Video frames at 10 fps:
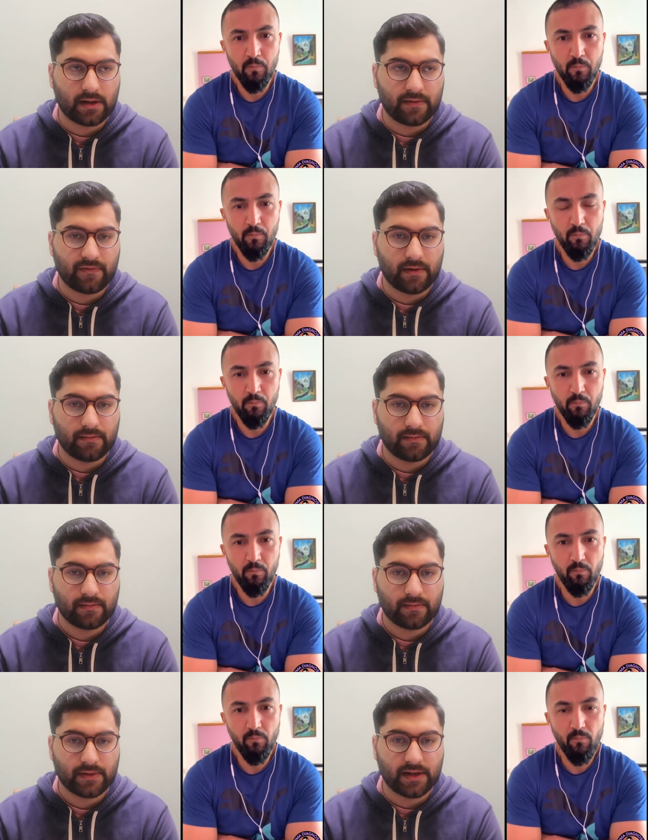Speaker 1: are from
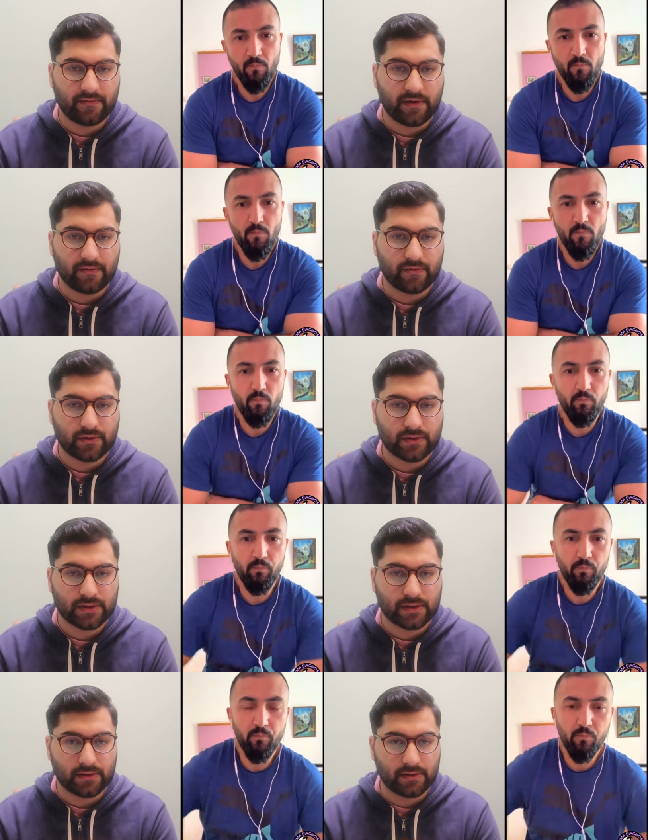Team Fight Fortress.
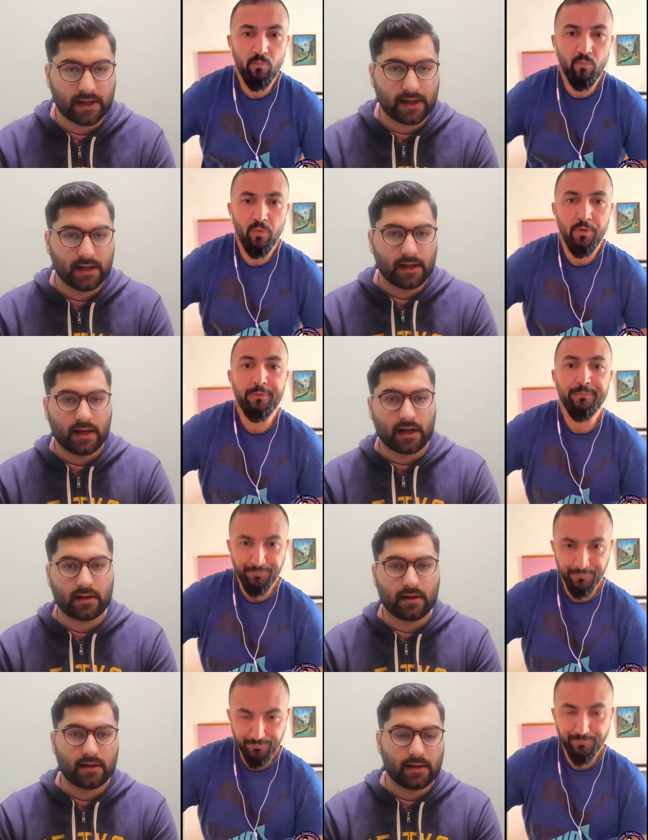So yeah, I
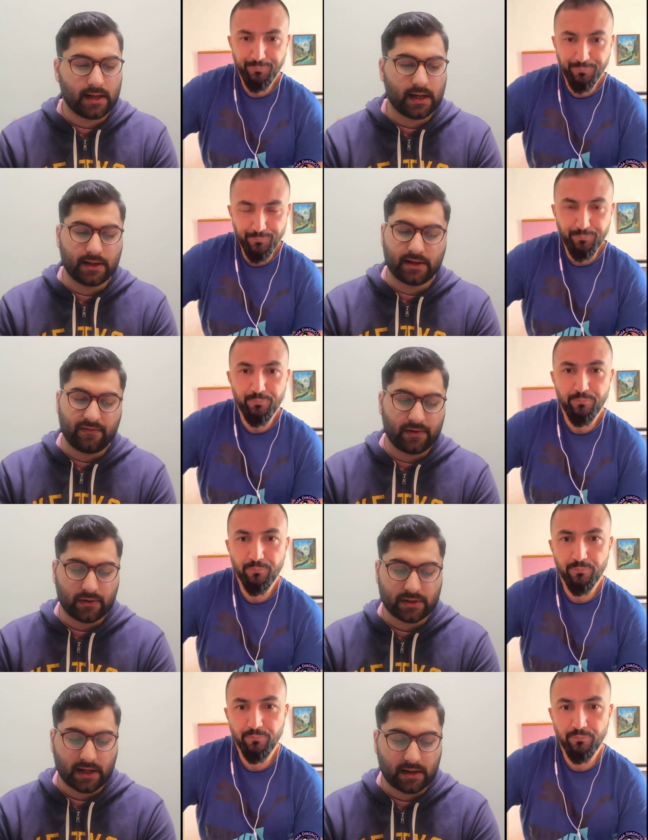could, yeah, it definitely
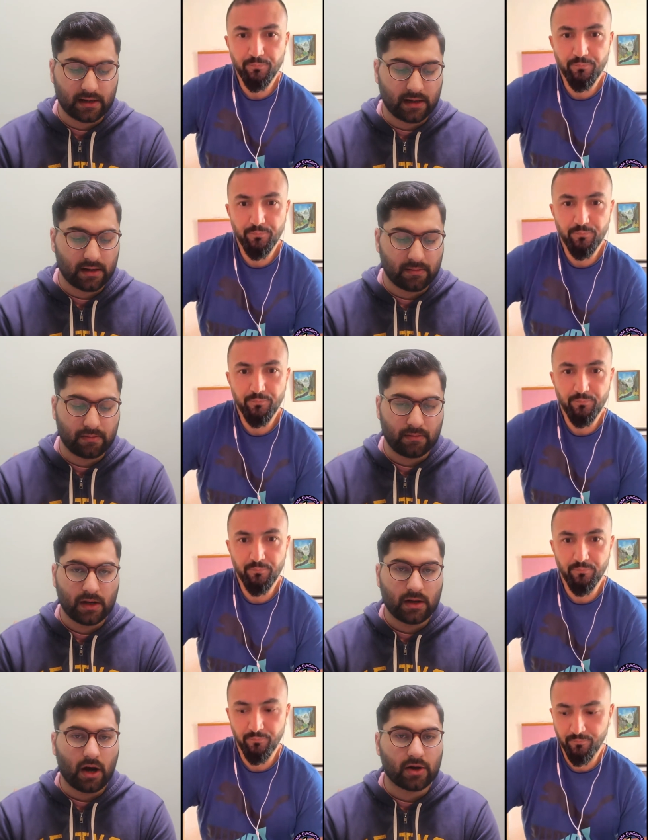looks like uh,
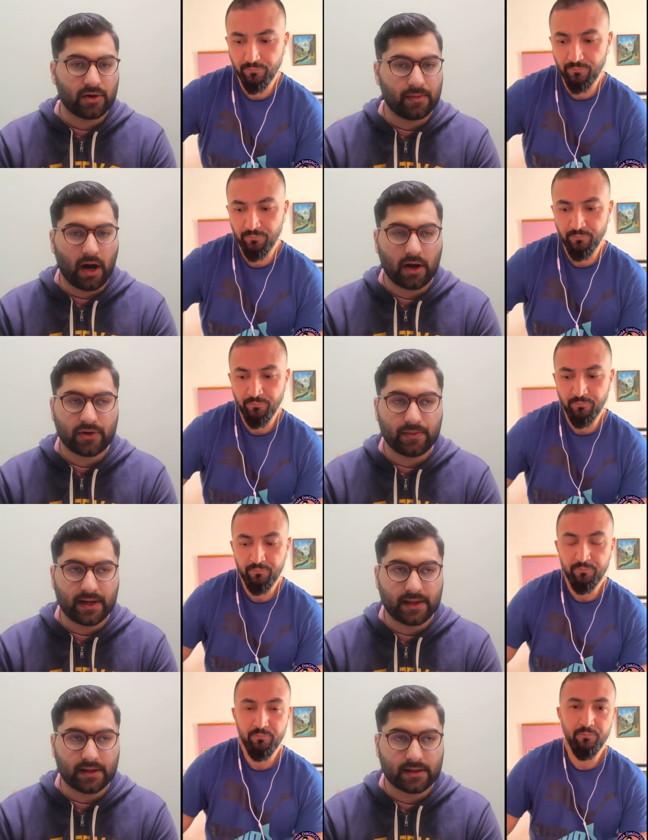argu-
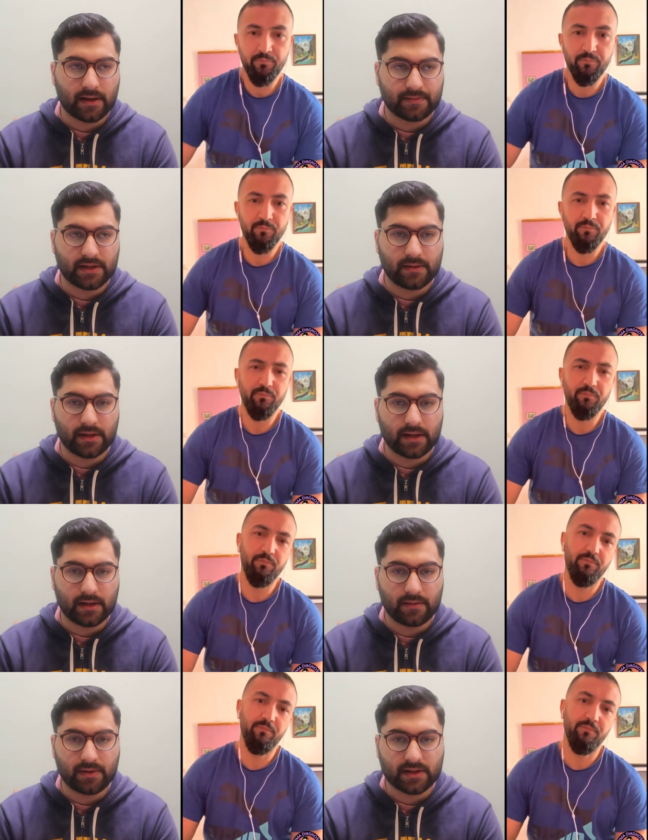arguably the top team in
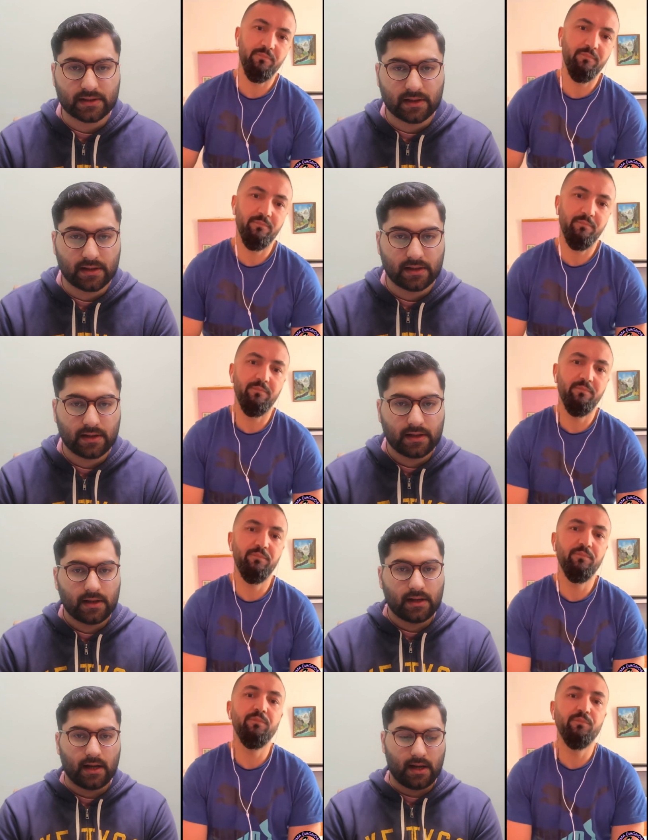uh, Pakistan.
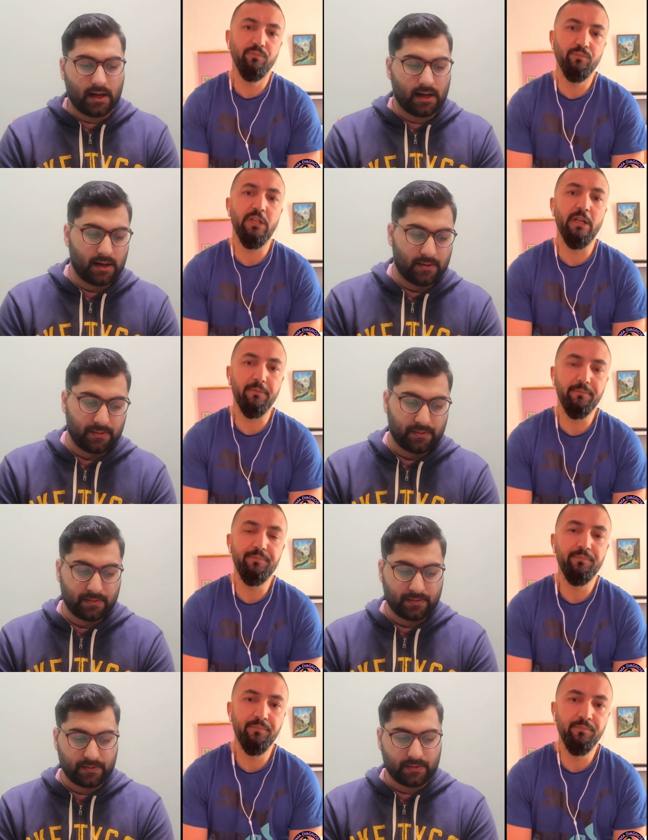Uh, yeah.
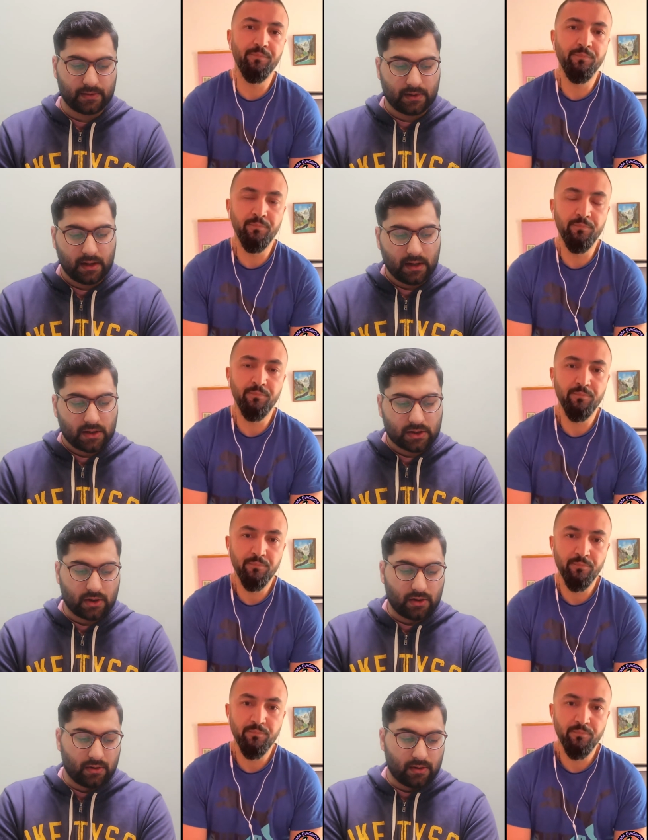
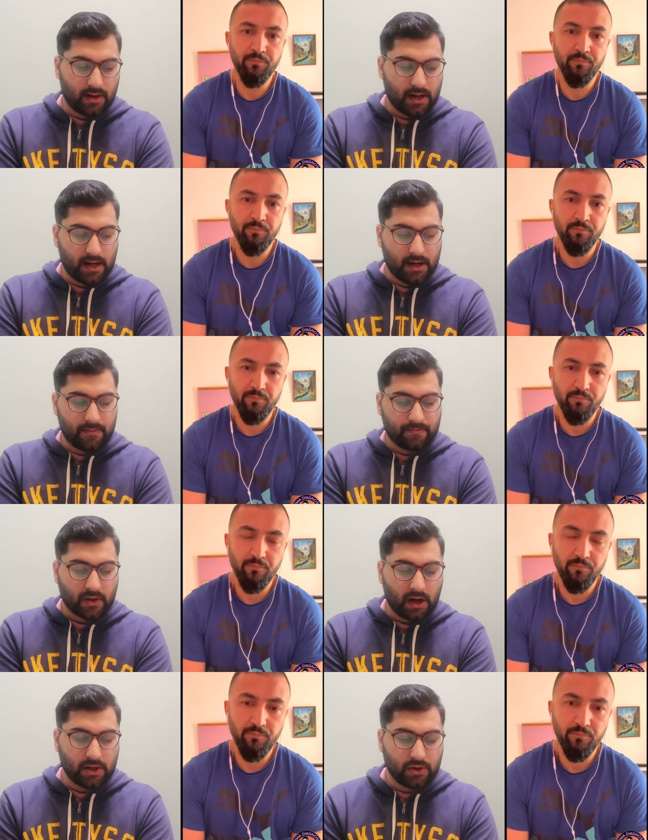So um,
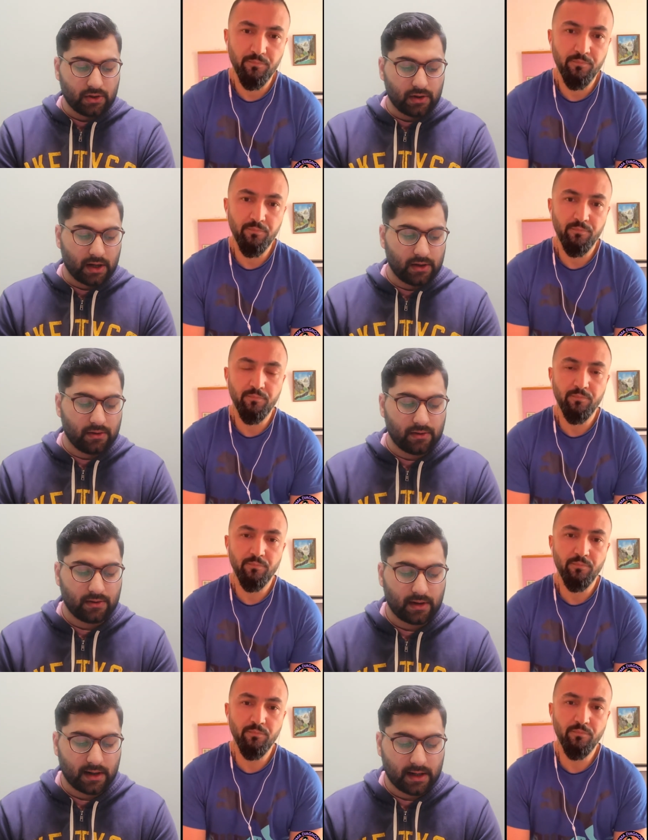are you are
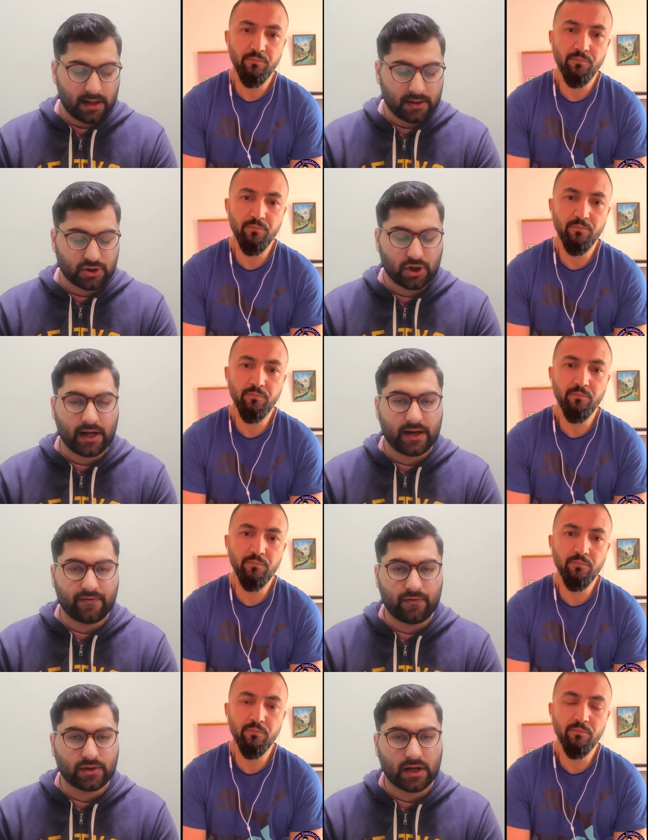you uh, training
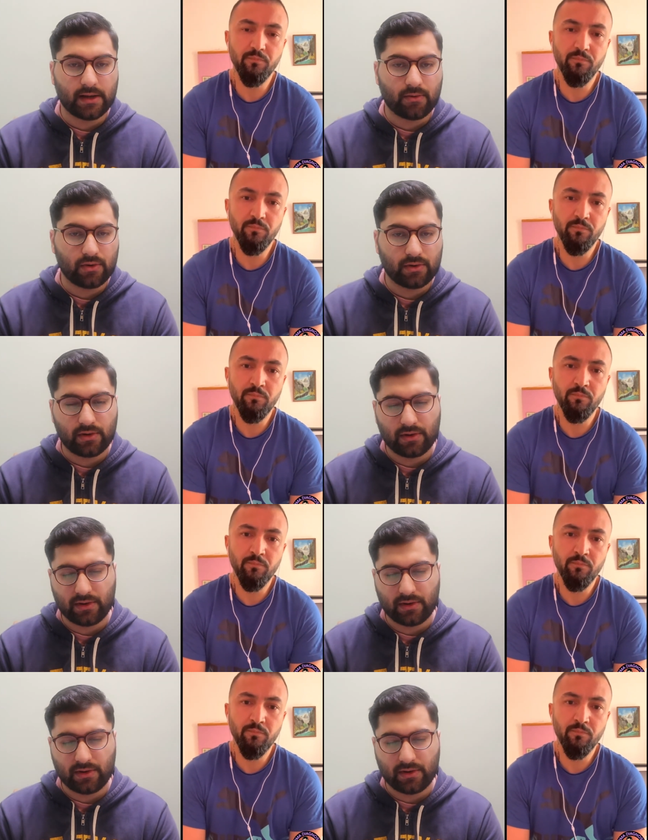full time or do you